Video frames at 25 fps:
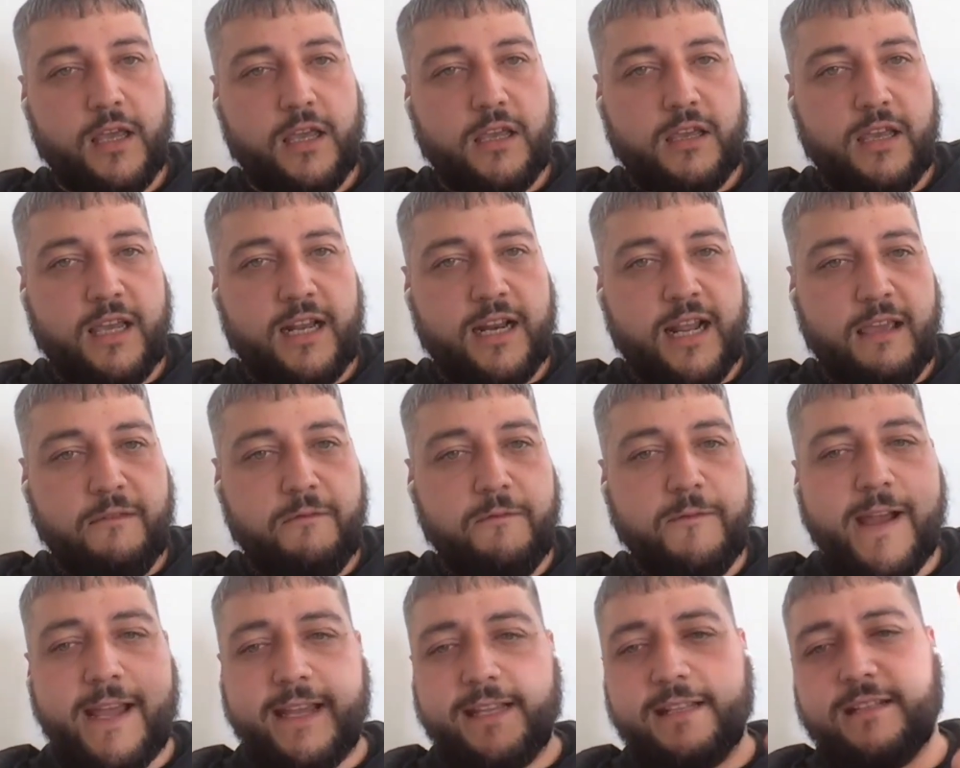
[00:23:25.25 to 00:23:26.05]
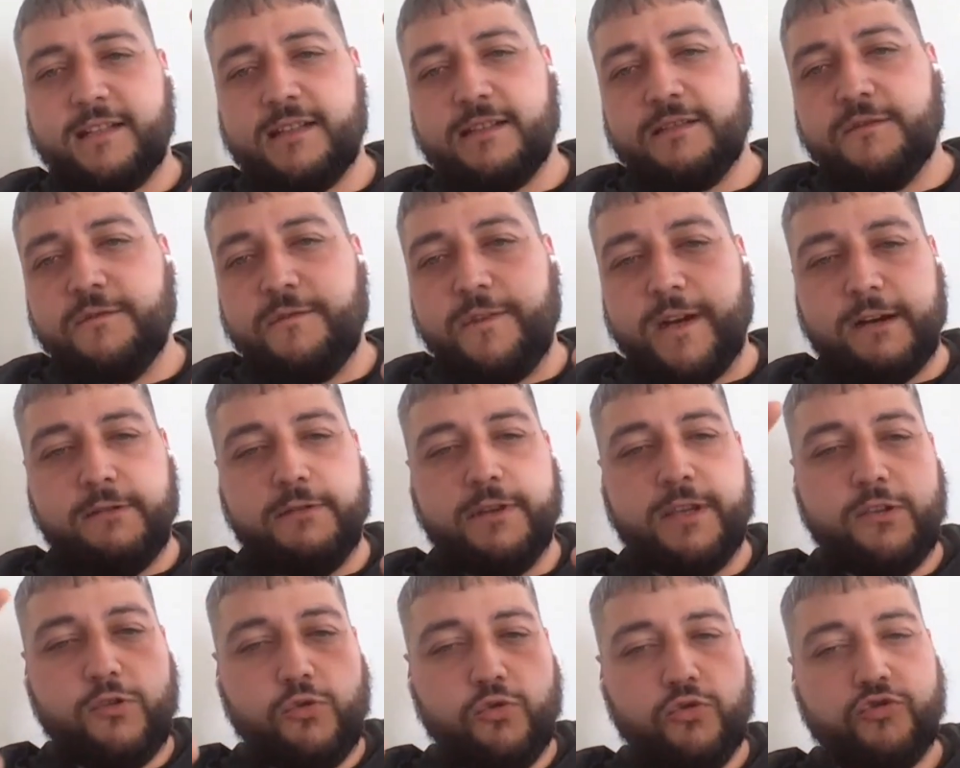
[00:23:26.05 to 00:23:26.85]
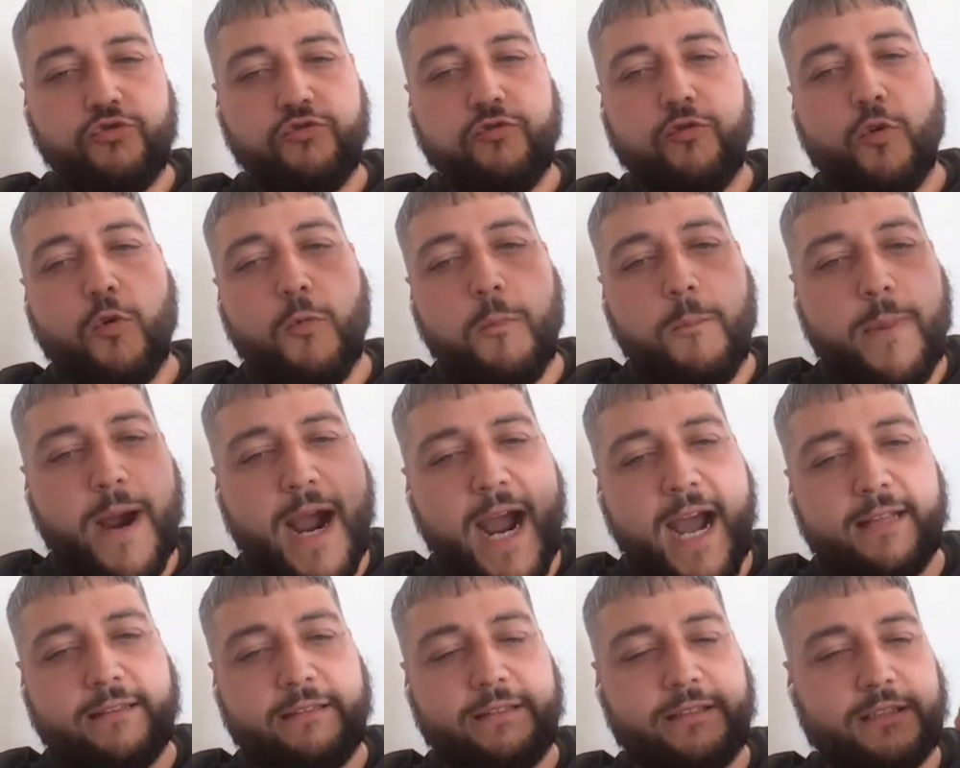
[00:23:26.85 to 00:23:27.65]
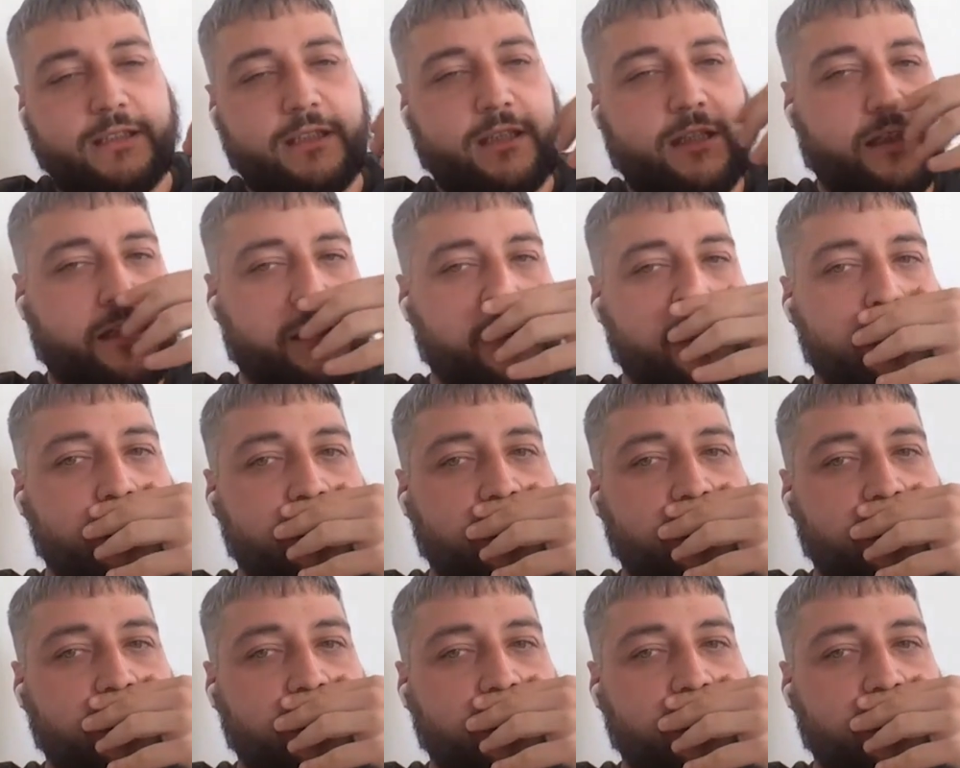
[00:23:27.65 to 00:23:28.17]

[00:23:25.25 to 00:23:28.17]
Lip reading: And I find this very useful pattern,